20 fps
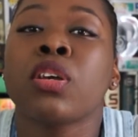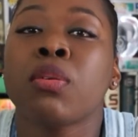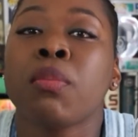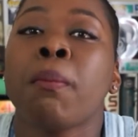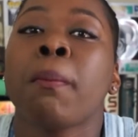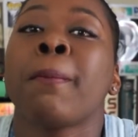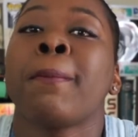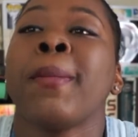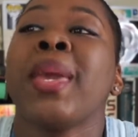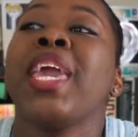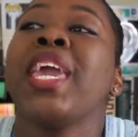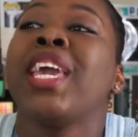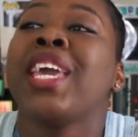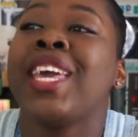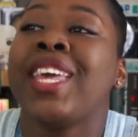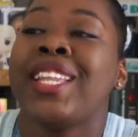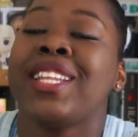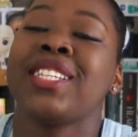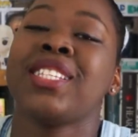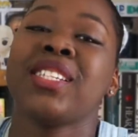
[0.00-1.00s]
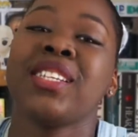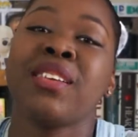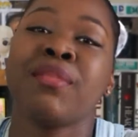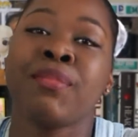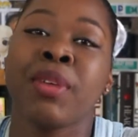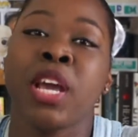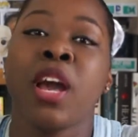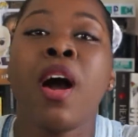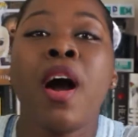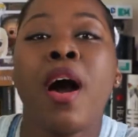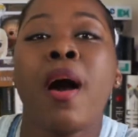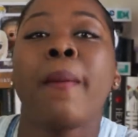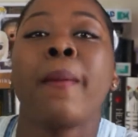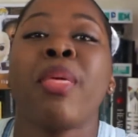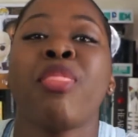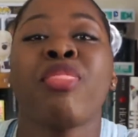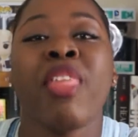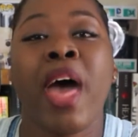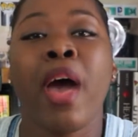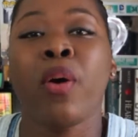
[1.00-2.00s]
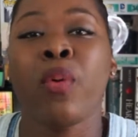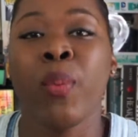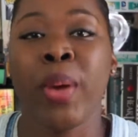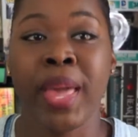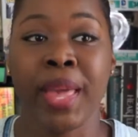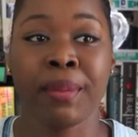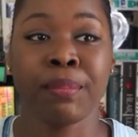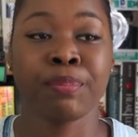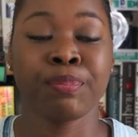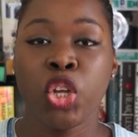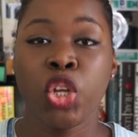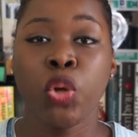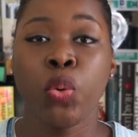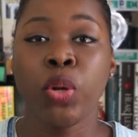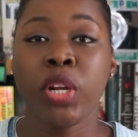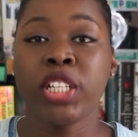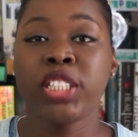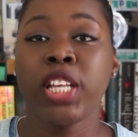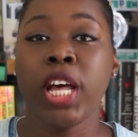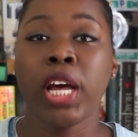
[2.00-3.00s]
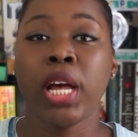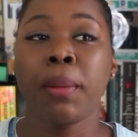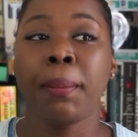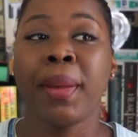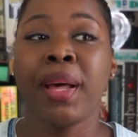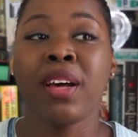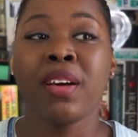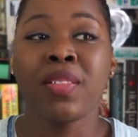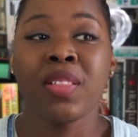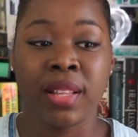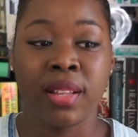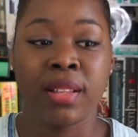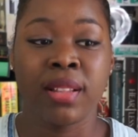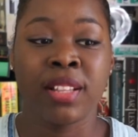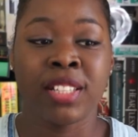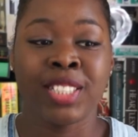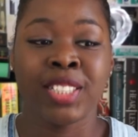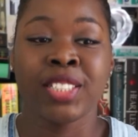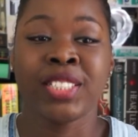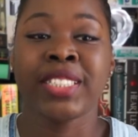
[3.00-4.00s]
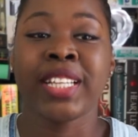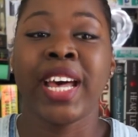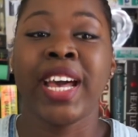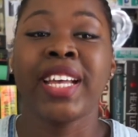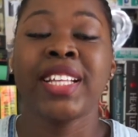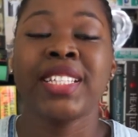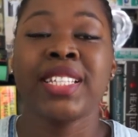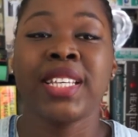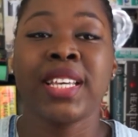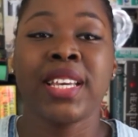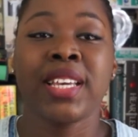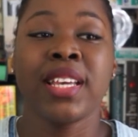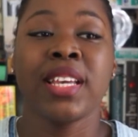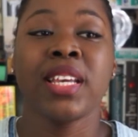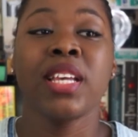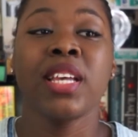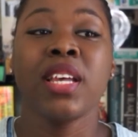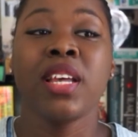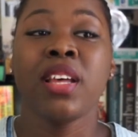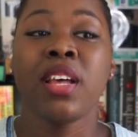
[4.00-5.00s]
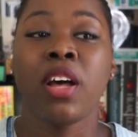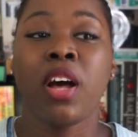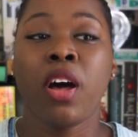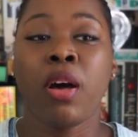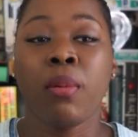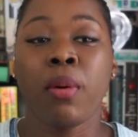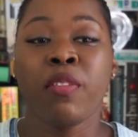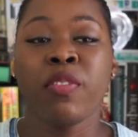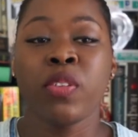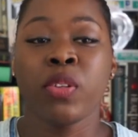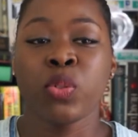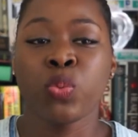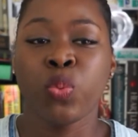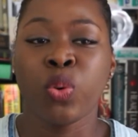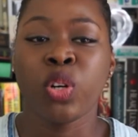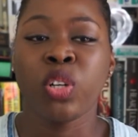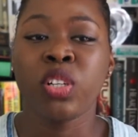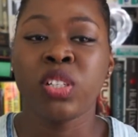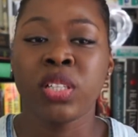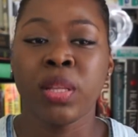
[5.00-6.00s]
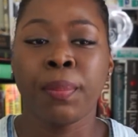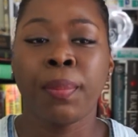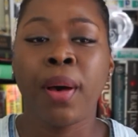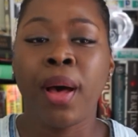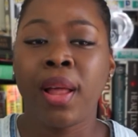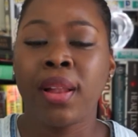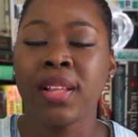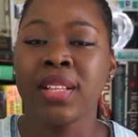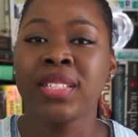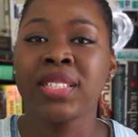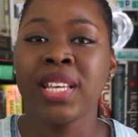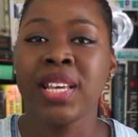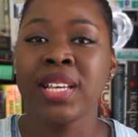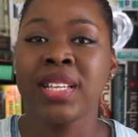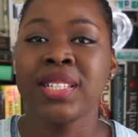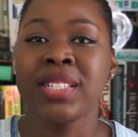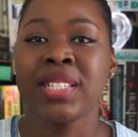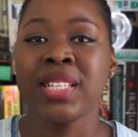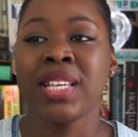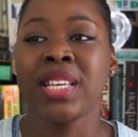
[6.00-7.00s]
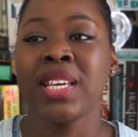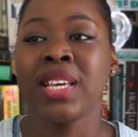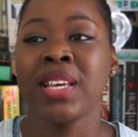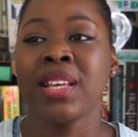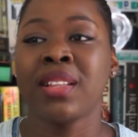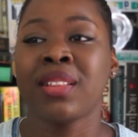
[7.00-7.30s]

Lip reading: make it become that way? You want to talk about the society of this world, the politics, the